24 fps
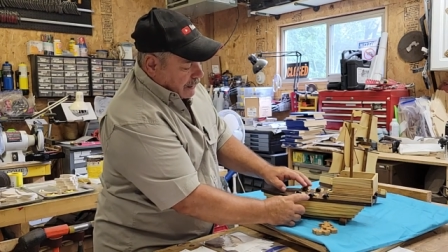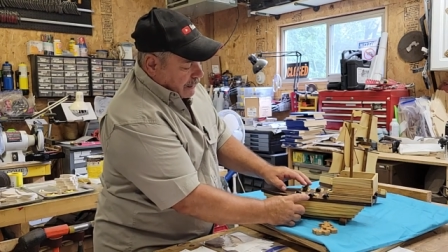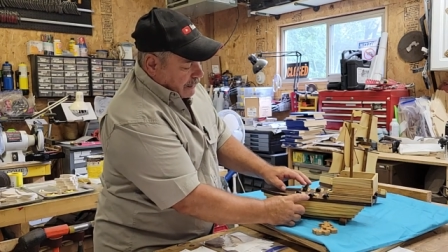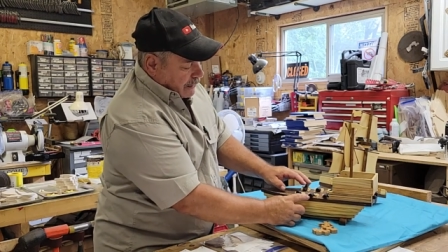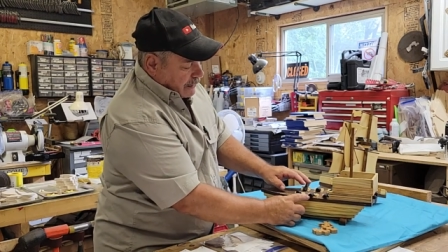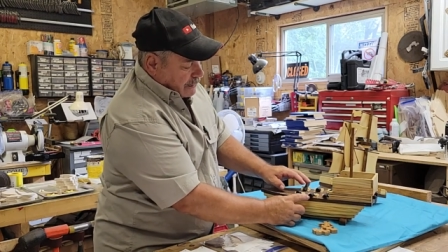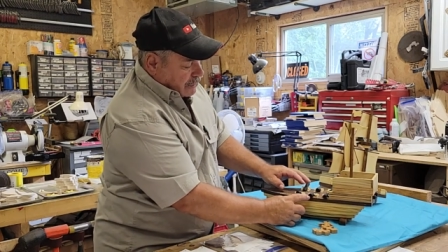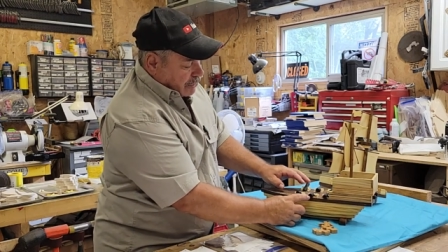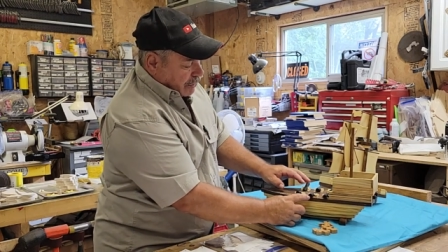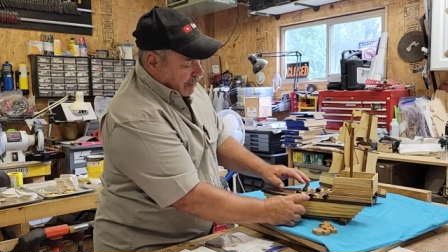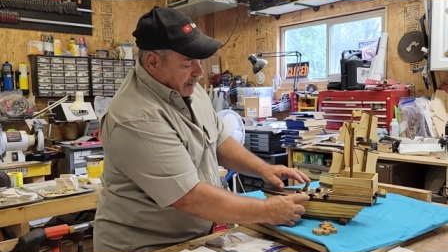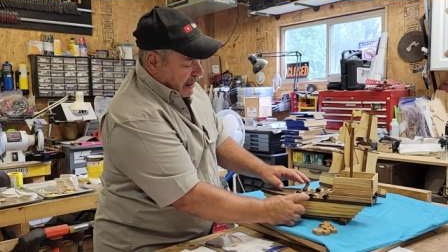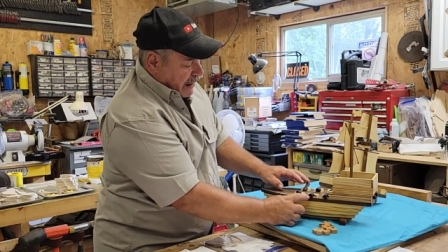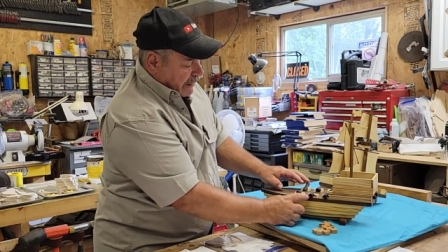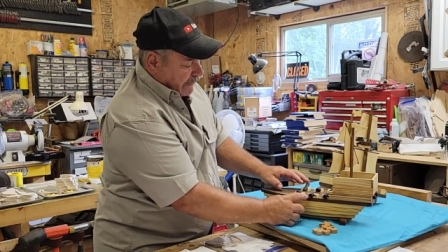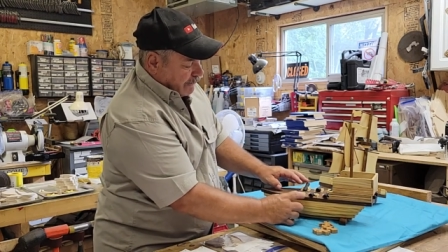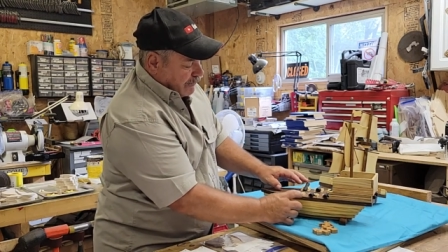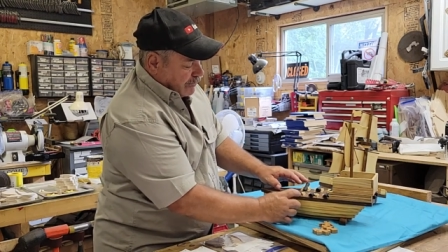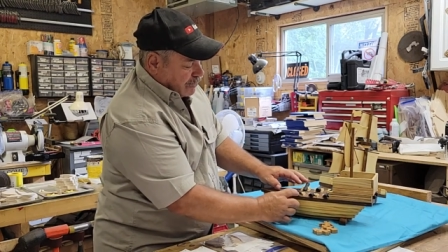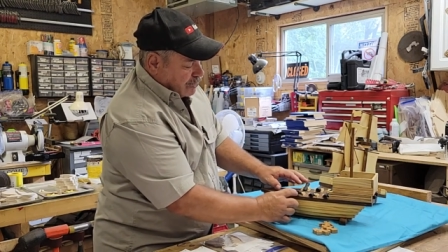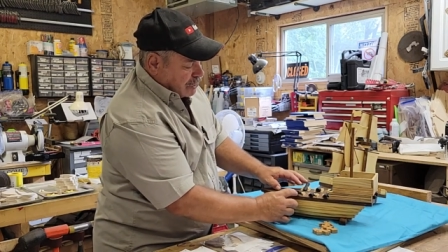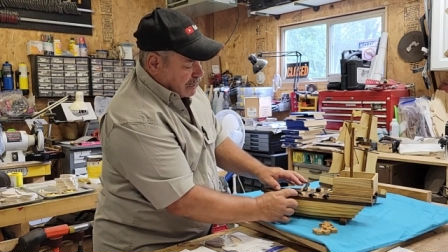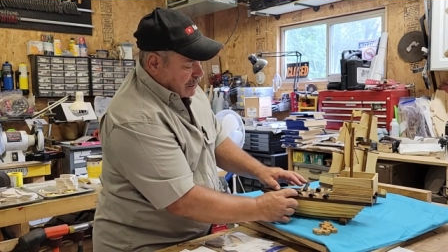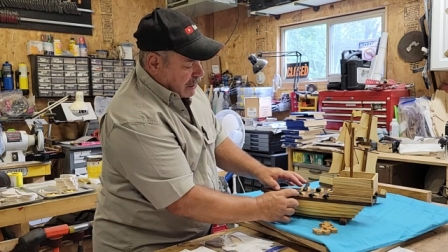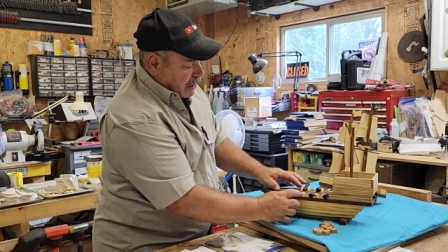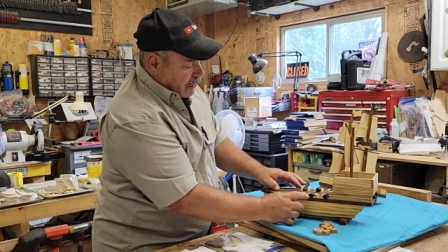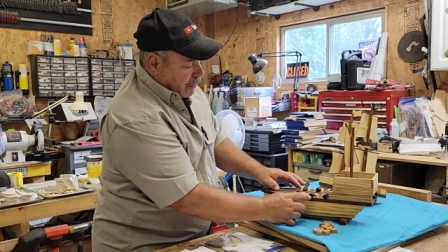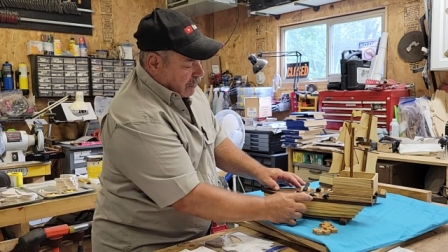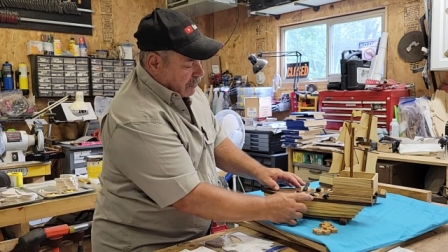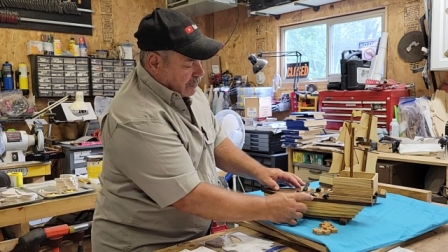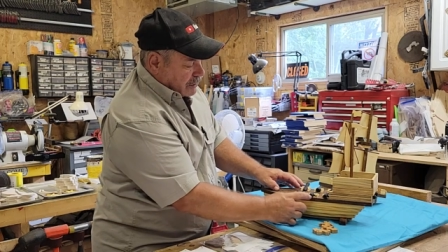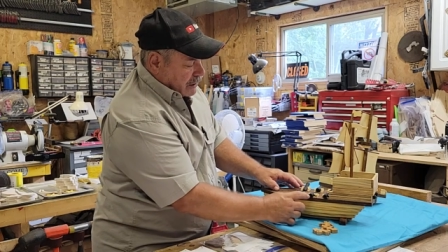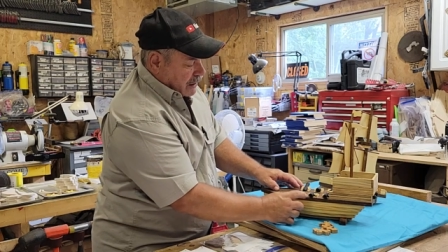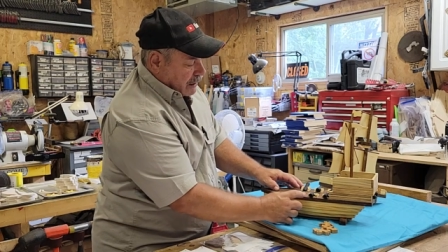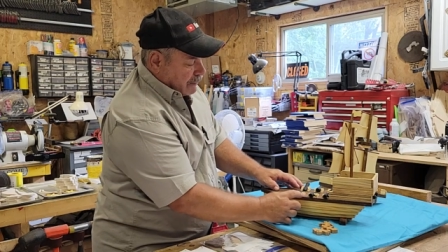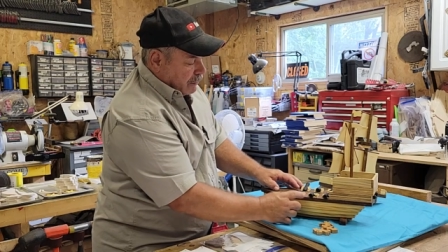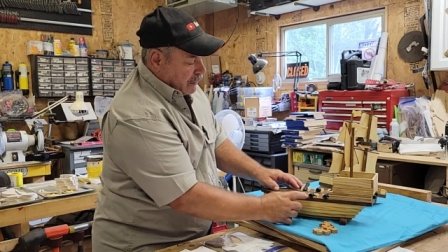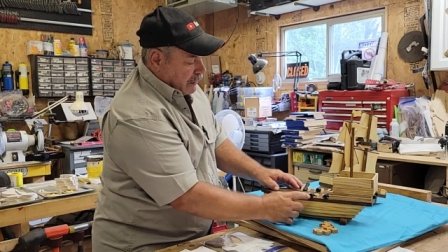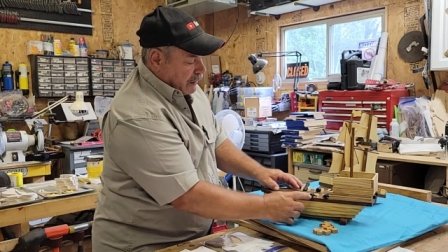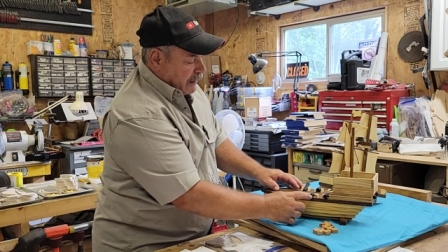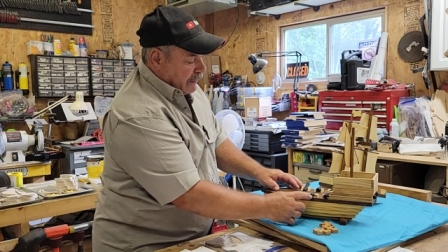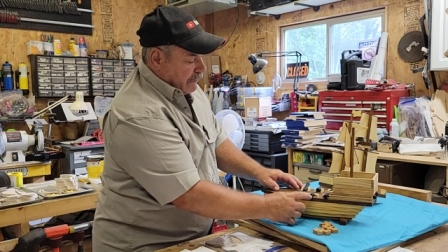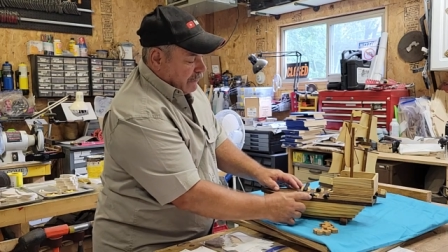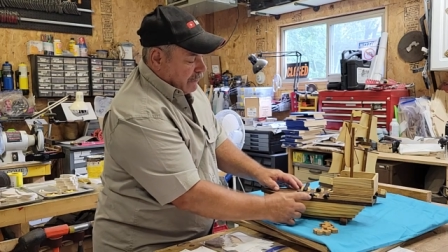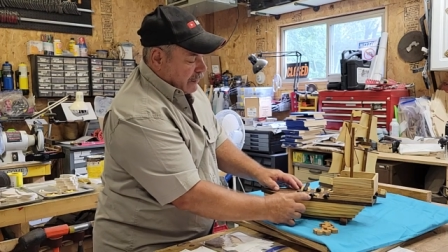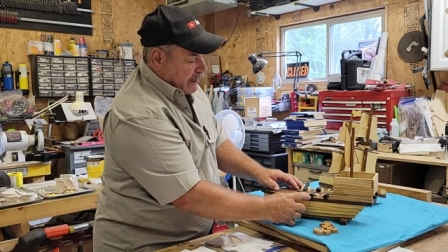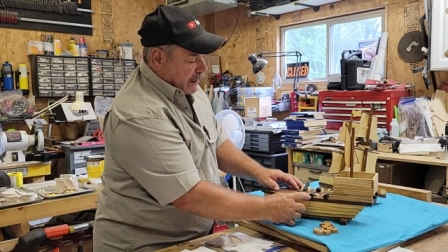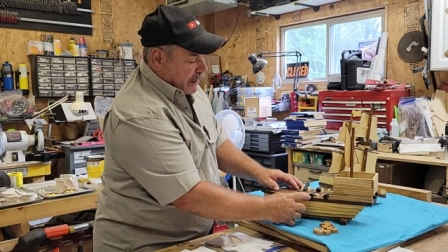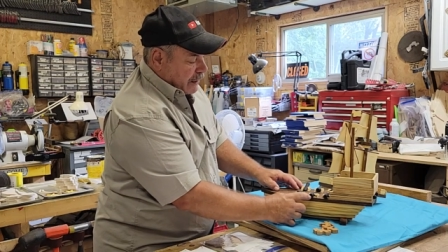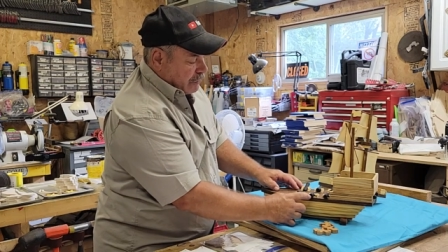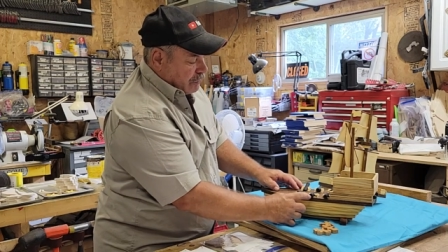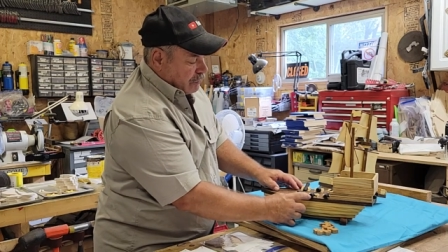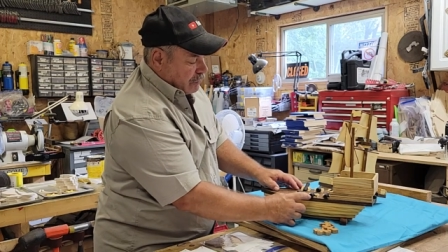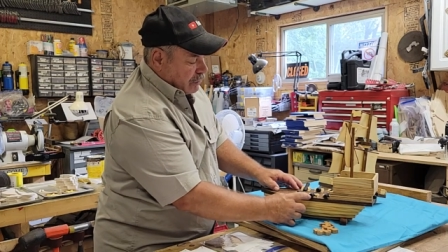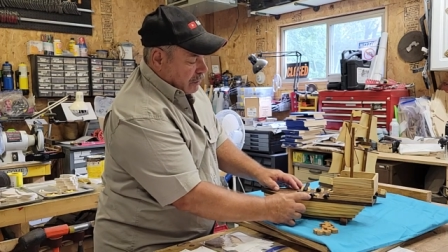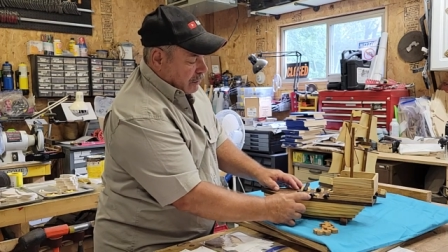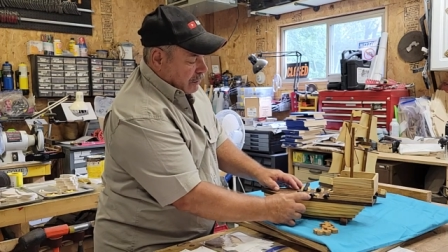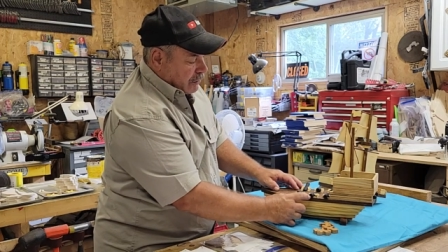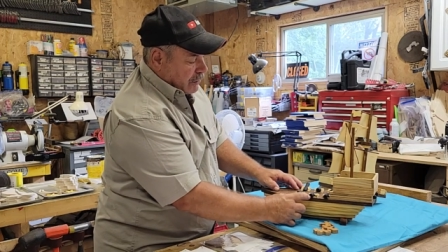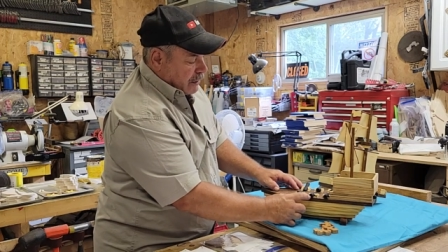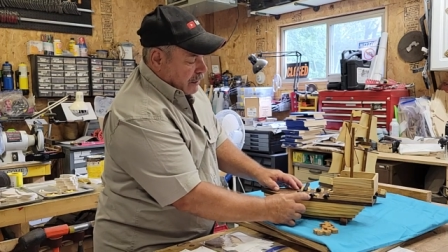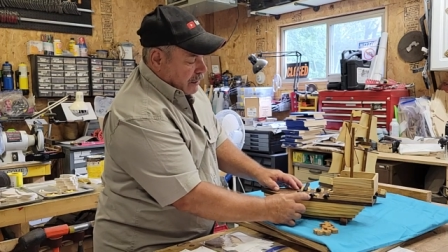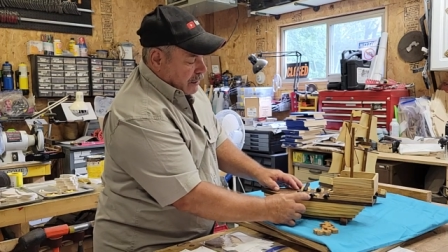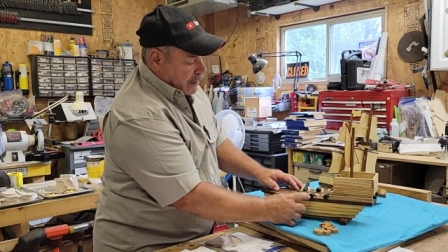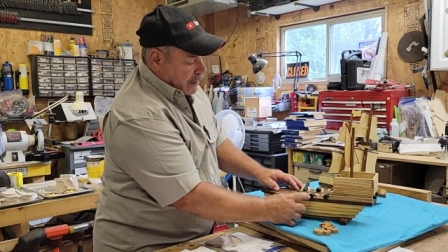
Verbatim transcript: These are half inch dowels, I believe, and I drilled